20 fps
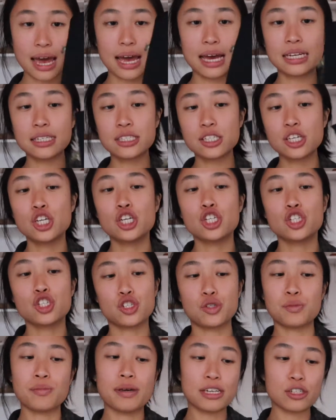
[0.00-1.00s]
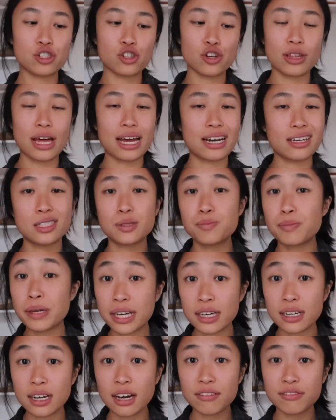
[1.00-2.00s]
and just make sure that it's
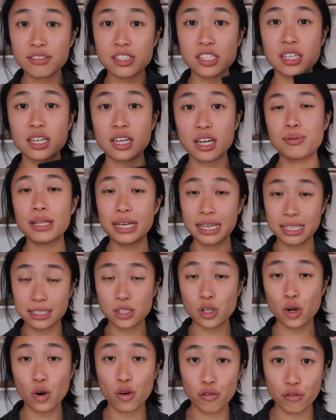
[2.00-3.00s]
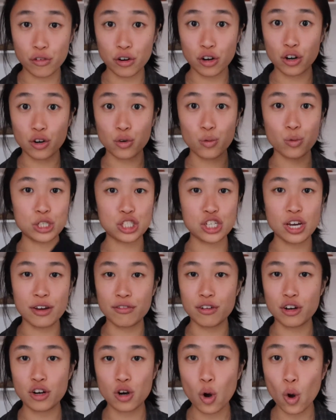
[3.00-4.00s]
big enough to place over
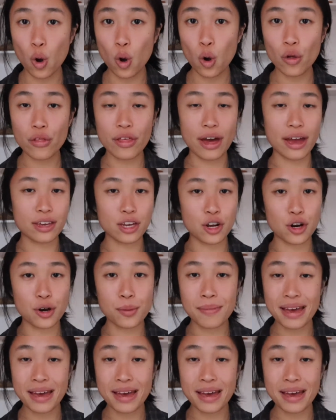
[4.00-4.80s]
whichever hole that you're